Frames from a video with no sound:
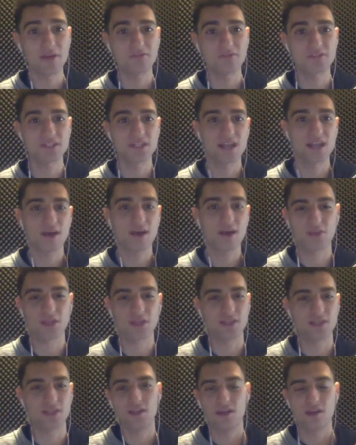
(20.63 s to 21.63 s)
and I don't think
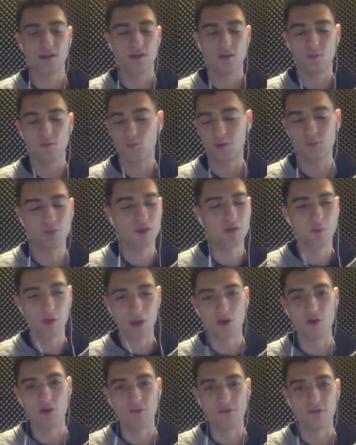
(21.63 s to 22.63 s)
we went
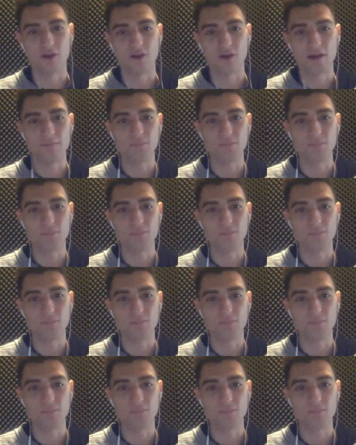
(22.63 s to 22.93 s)
over it.